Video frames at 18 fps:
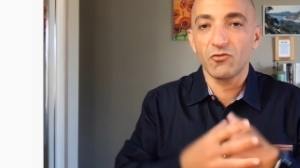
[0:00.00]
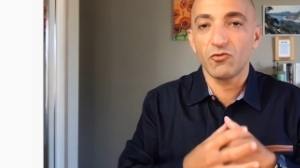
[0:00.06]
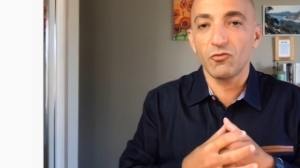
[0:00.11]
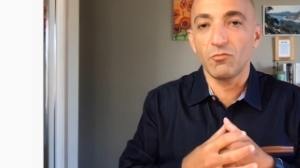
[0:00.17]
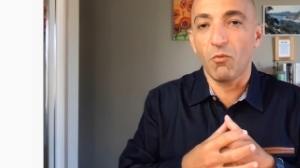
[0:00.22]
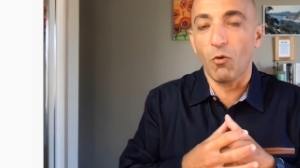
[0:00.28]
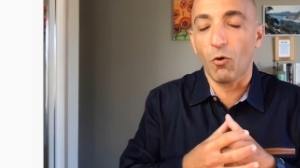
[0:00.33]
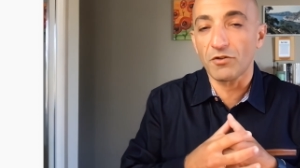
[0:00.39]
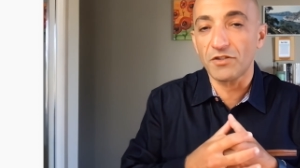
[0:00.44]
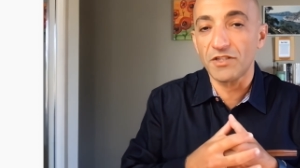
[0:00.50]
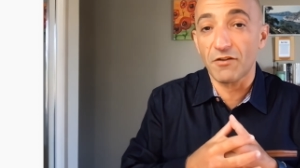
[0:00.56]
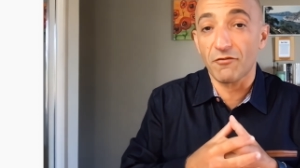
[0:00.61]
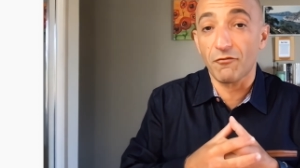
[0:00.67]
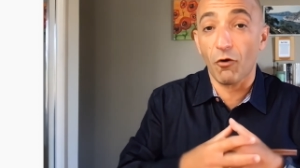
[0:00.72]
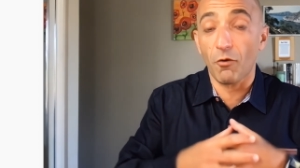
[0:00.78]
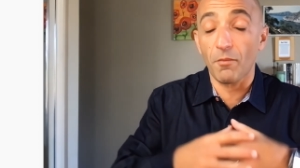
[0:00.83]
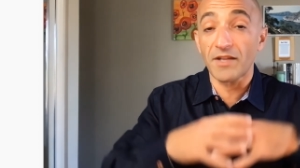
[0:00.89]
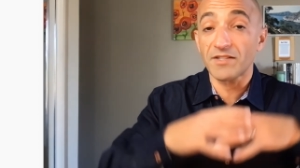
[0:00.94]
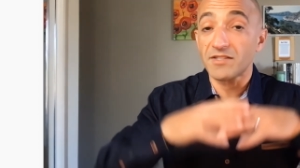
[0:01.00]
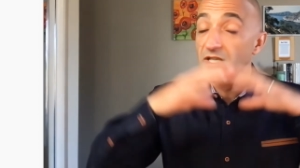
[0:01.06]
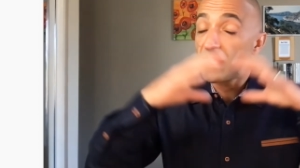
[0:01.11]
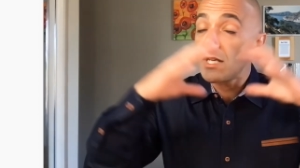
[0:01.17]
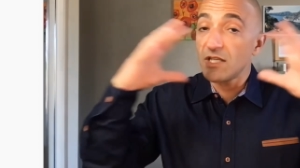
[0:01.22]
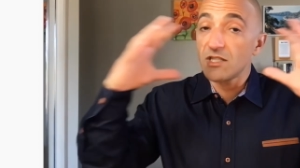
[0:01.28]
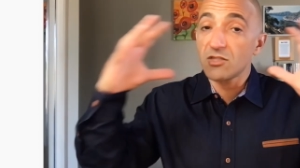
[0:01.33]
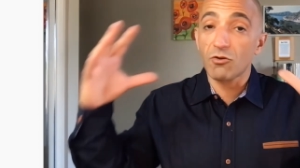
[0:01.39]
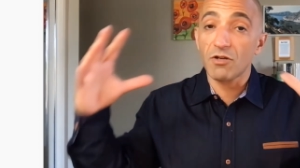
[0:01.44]
to more data formats
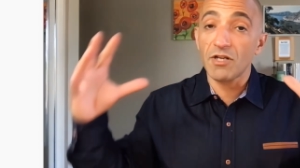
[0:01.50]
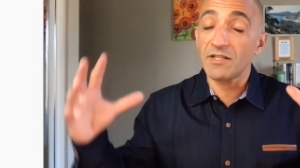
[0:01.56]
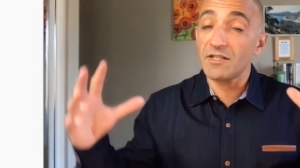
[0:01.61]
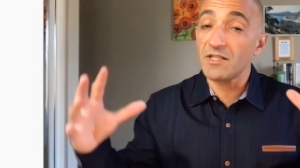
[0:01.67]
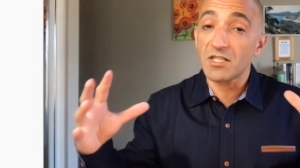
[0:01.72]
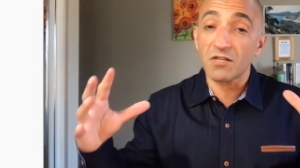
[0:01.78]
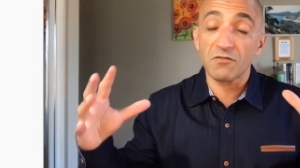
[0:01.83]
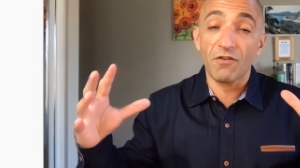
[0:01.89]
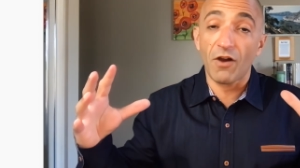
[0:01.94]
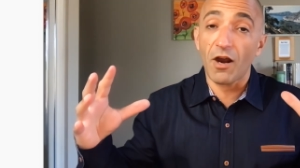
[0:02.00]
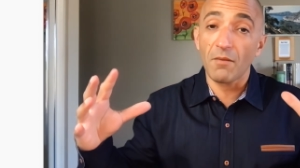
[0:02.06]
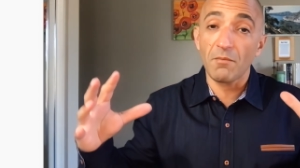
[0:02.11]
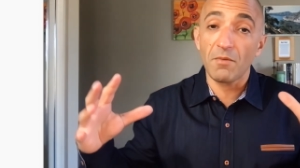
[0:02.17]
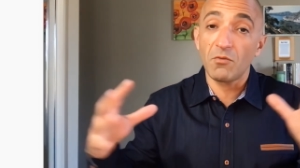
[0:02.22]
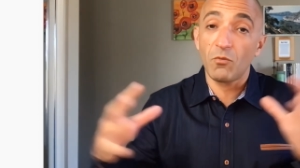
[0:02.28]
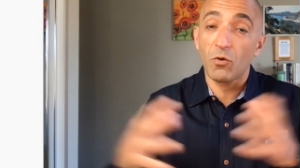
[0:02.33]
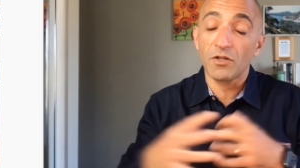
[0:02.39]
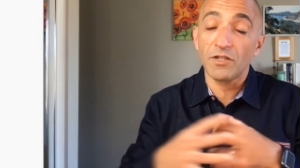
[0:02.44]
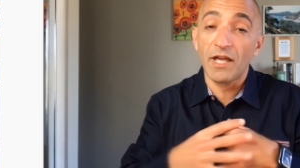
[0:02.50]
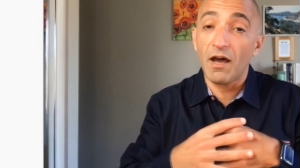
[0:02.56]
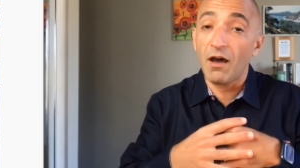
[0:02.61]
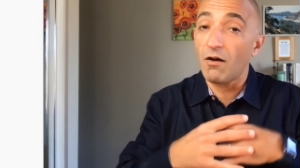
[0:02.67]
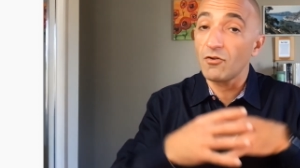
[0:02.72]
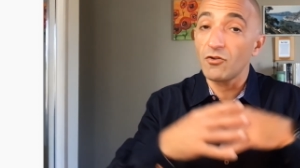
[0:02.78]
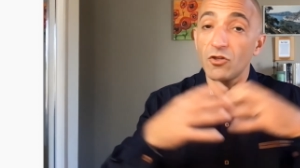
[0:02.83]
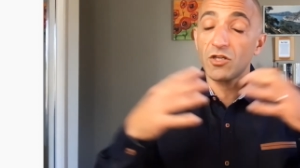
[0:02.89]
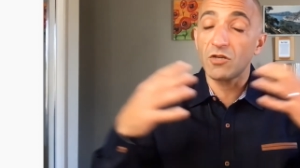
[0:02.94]
is creating this environment where
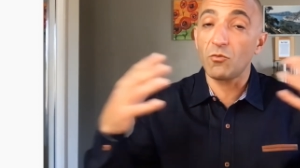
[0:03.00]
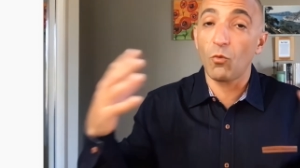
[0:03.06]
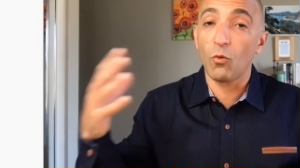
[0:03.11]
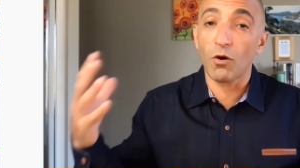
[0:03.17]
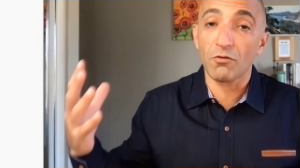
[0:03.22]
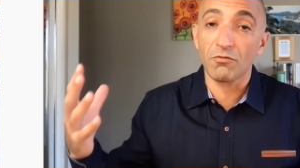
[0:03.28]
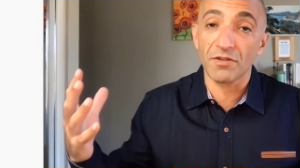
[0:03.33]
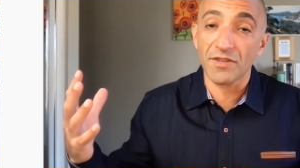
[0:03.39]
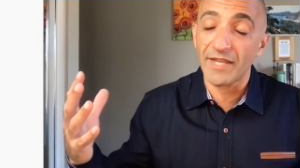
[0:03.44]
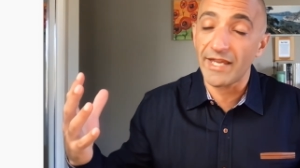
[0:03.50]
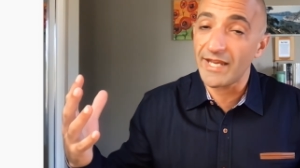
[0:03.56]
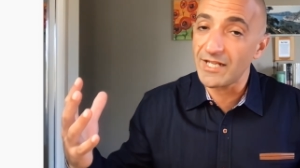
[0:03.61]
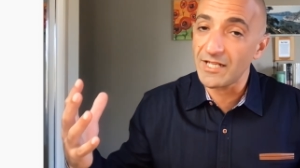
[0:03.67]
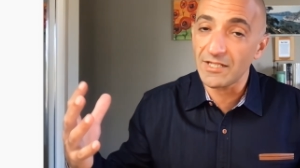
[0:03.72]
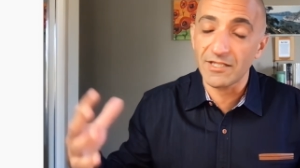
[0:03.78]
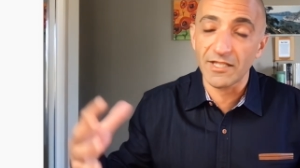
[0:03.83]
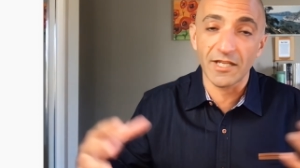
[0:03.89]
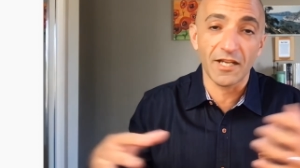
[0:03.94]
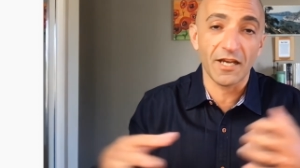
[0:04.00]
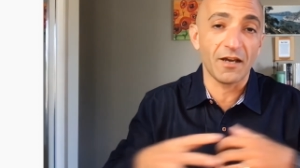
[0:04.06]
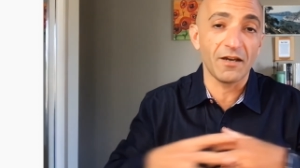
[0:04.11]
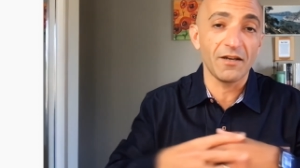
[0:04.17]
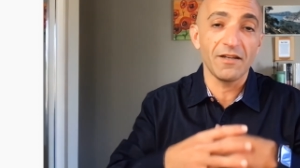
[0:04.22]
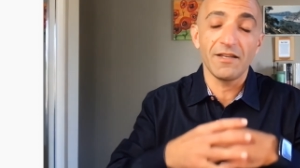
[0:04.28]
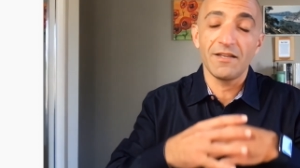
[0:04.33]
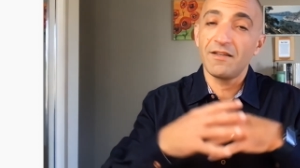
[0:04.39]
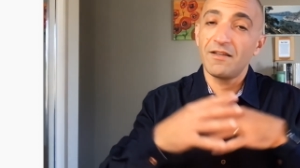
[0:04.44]
now you can work with any
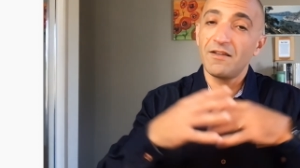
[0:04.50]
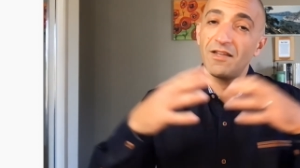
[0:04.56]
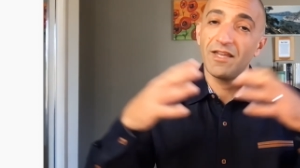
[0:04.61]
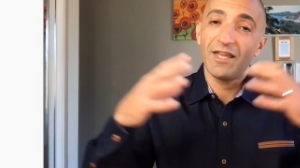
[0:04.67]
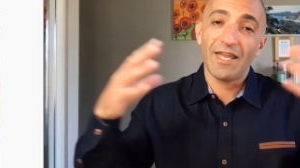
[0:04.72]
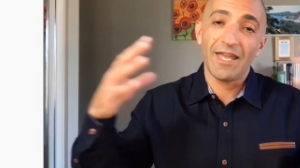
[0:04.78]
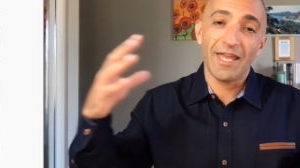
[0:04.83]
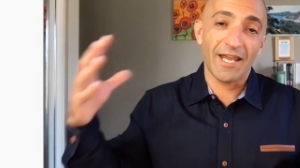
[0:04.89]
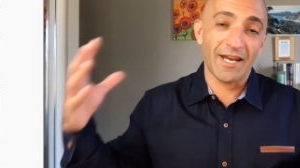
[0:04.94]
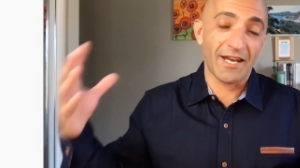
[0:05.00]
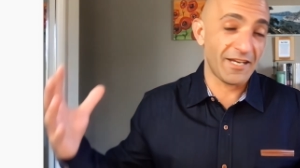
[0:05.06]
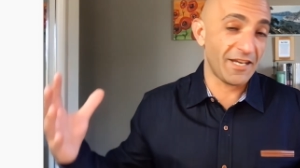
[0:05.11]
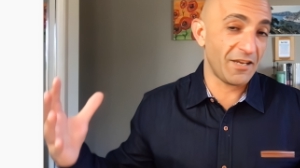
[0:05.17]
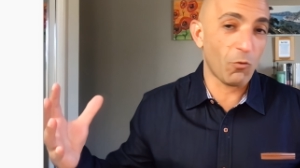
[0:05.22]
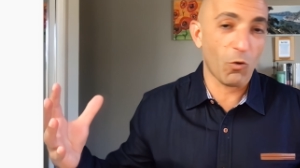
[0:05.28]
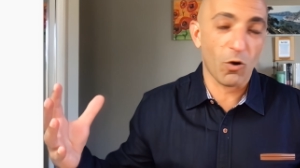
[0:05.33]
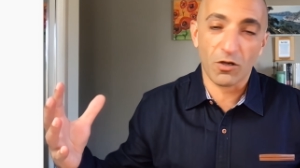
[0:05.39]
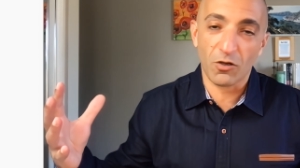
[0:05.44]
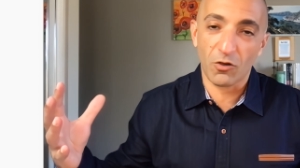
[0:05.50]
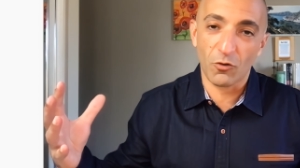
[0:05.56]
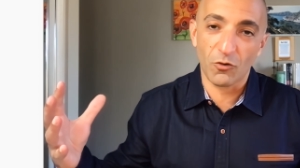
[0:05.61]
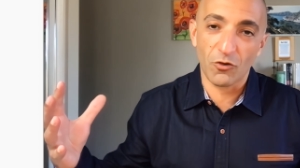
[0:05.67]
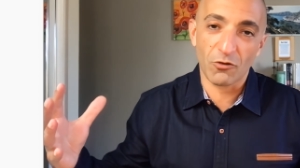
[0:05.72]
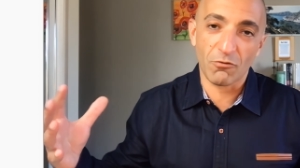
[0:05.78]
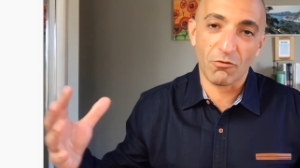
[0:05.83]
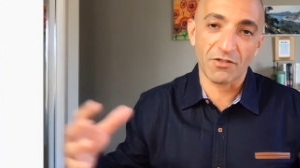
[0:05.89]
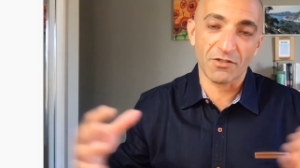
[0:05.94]
data and any
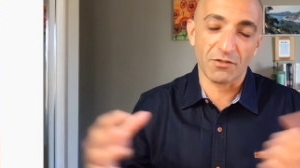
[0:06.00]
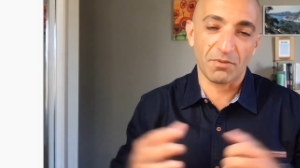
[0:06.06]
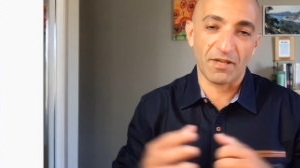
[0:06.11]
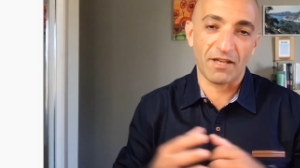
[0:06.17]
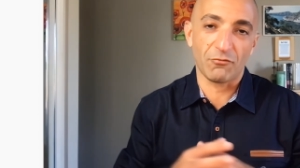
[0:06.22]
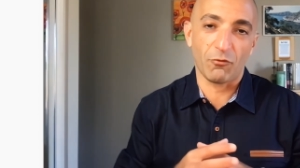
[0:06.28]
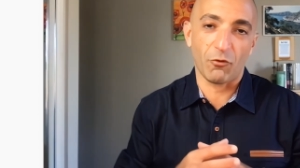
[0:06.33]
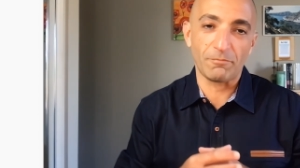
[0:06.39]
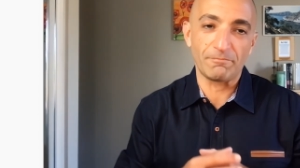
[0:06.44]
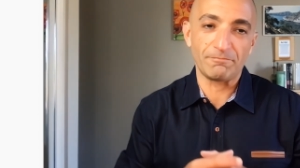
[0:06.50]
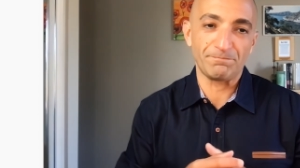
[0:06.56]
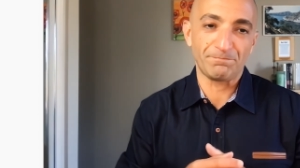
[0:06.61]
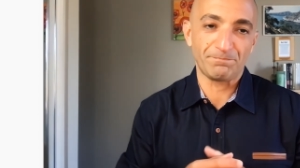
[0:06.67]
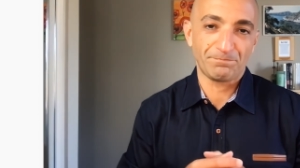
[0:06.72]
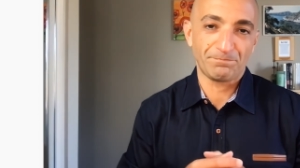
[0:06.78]
workload across a platform.